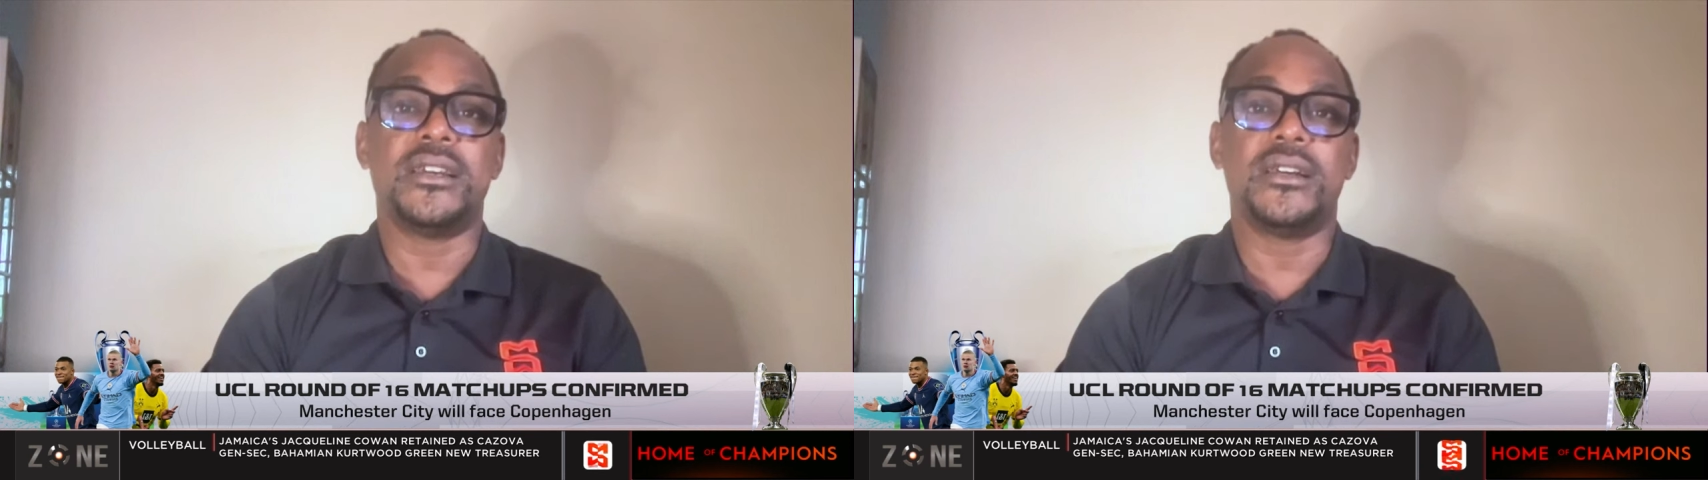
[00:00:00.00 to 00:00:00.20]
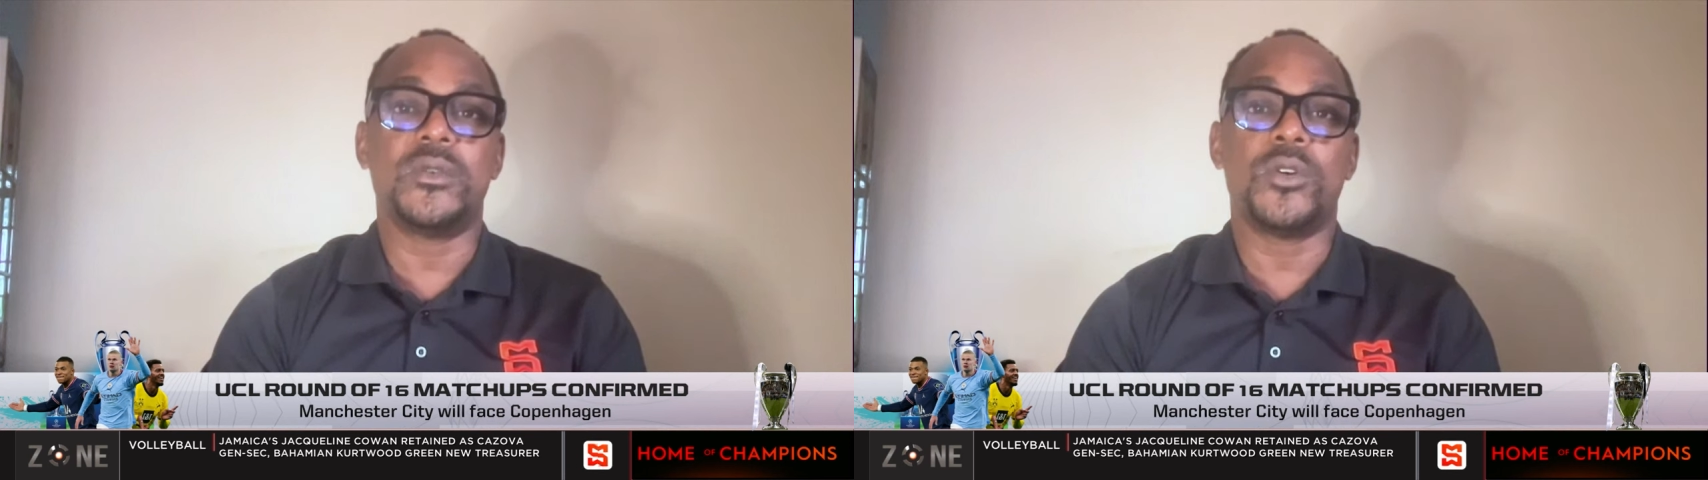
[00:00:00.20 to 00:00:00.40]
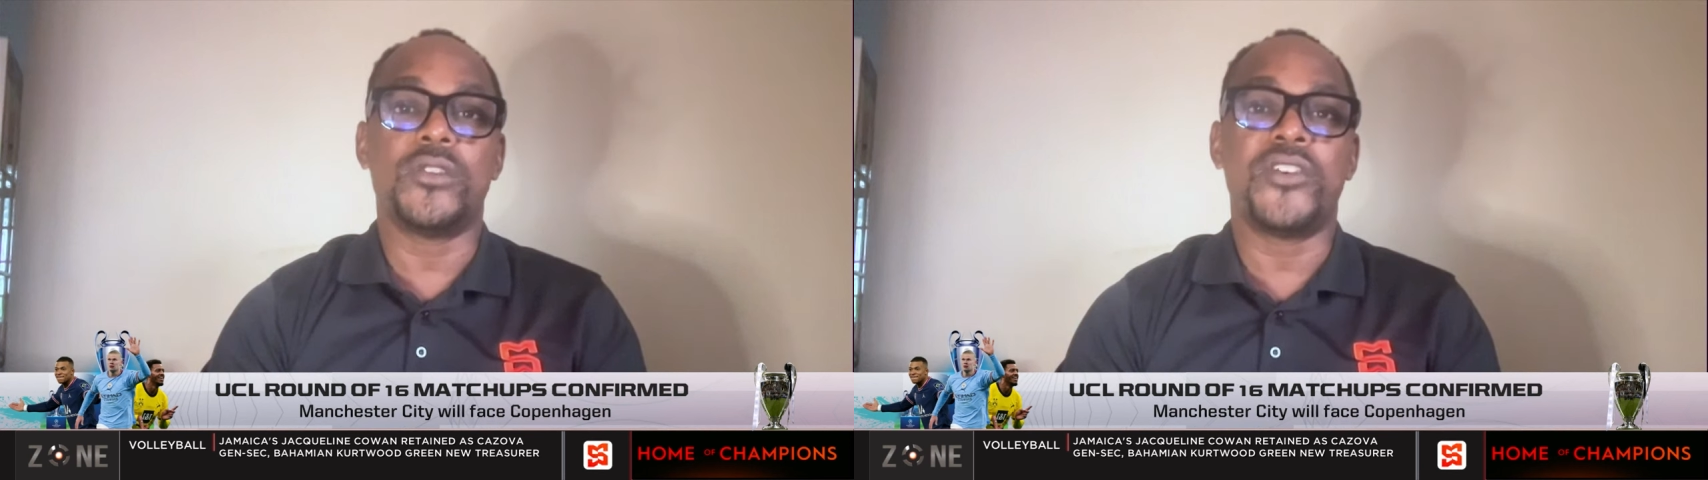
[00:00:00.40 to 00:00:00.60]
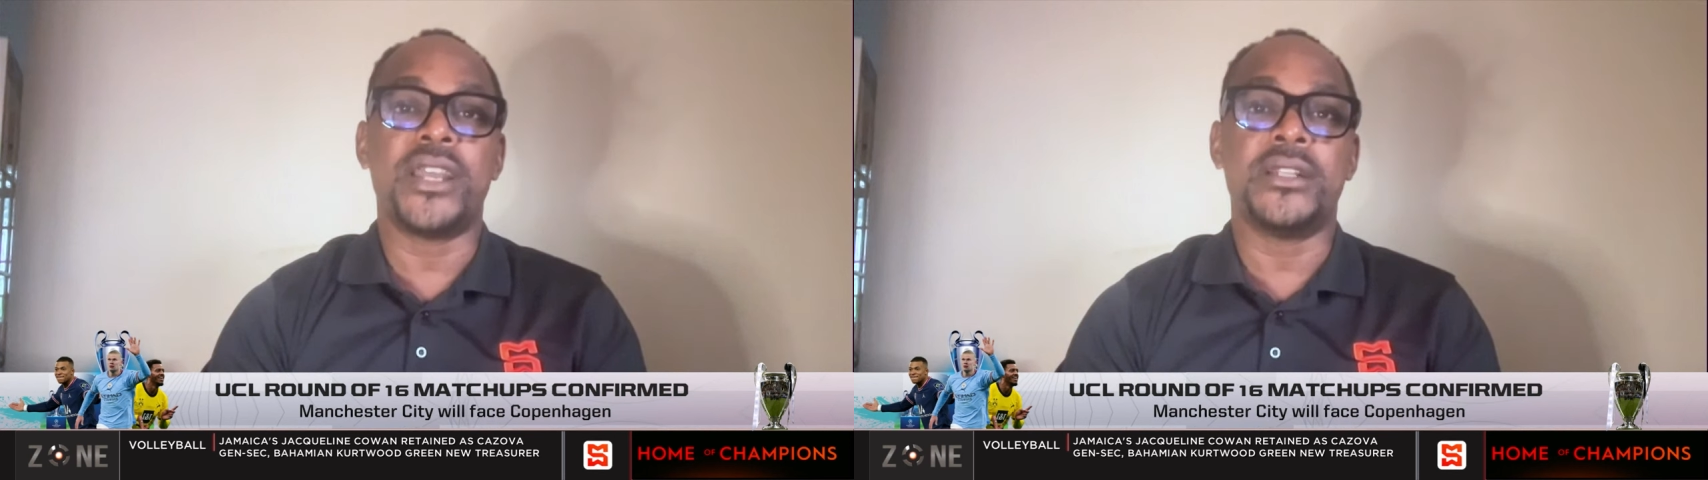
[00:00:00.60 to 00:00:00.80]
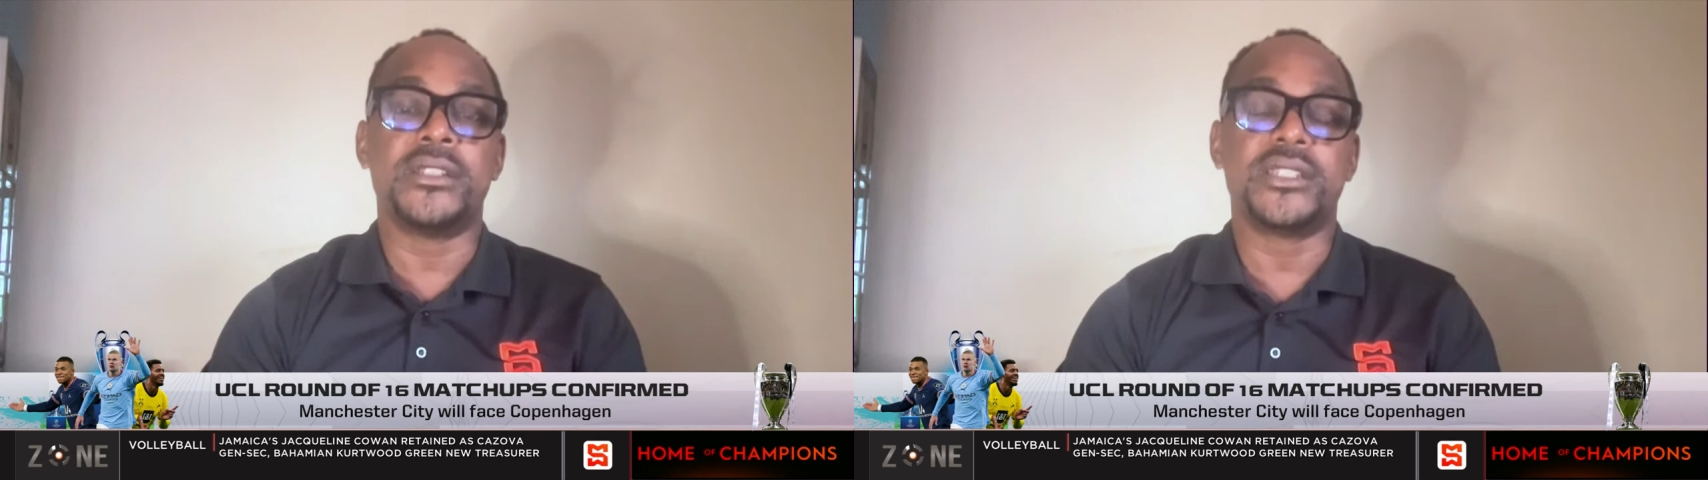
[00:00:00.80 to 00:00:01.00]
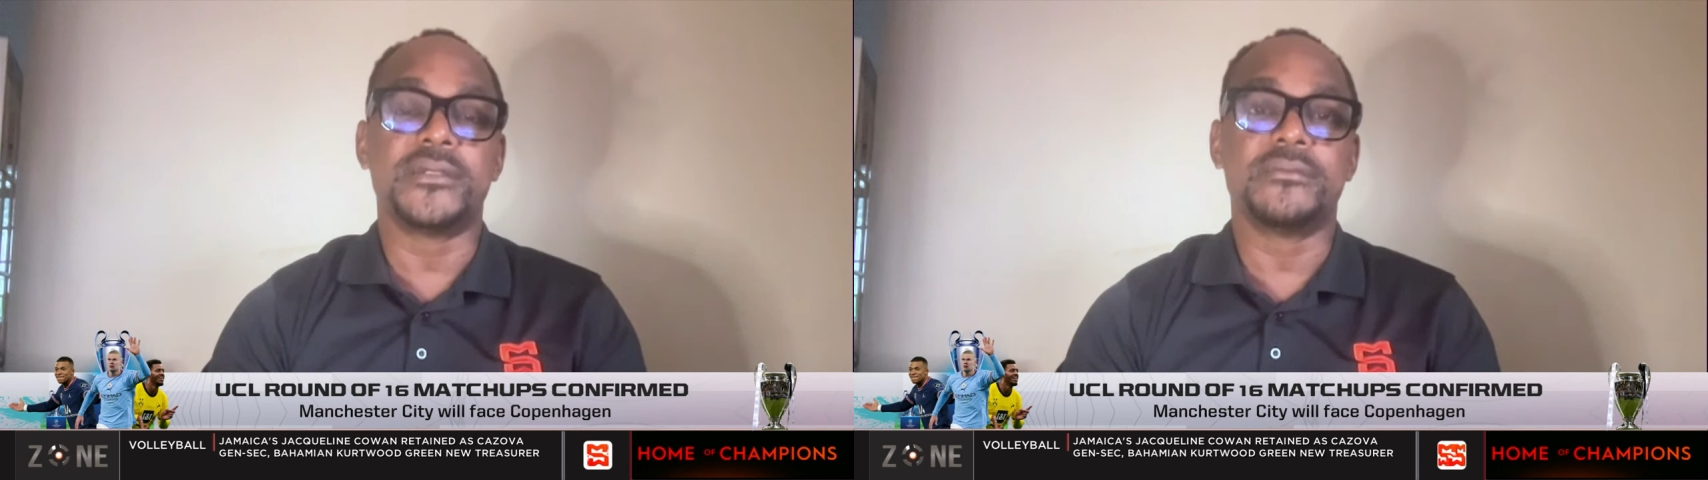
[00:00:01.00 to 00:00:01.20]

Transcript: the quarterfinals.